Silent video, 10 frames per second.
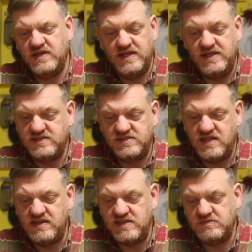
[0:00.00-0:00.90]
It's a
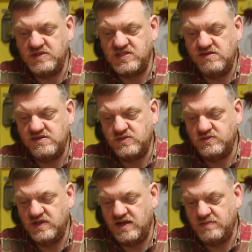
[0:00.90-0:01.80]
synthetic
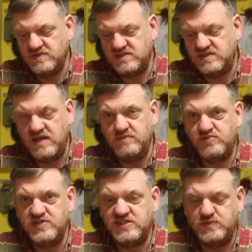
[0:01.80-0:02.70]
material. It's the same
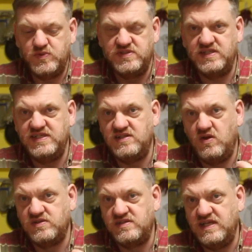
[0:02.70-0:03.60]
principle as these
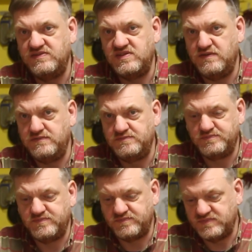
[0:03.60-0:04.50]
long sleeve stuff.
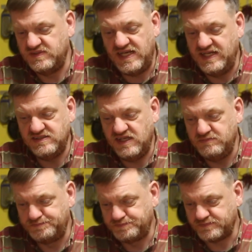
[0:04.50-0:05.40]
Exactly the same.